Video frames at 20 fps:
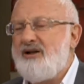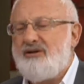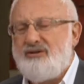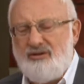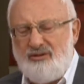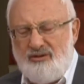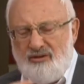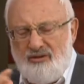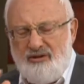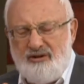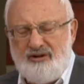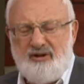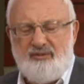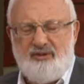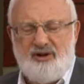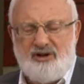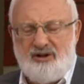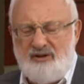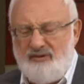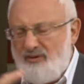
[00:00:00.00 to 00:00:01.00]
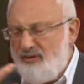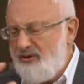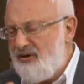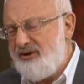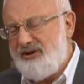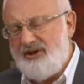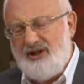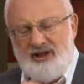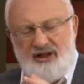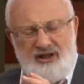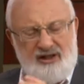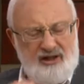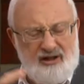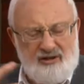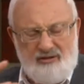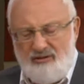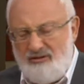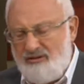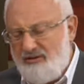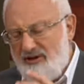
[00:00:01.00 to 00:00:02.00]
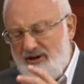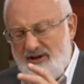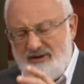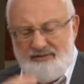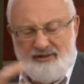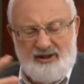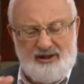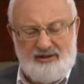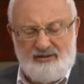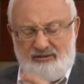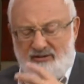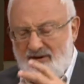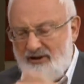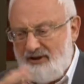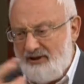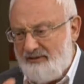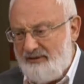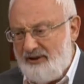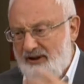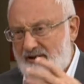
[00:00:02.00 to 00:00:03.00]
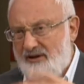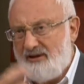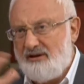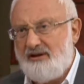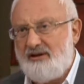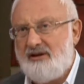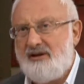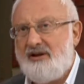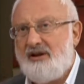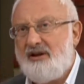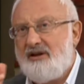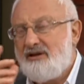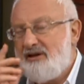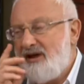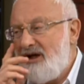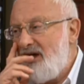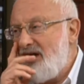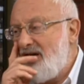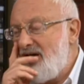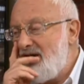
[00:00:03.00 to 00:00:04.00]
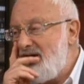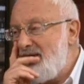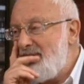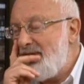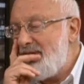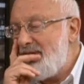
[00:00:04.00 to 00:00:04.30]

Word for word: Then this will get new in us all the time. The desires, the thoughts.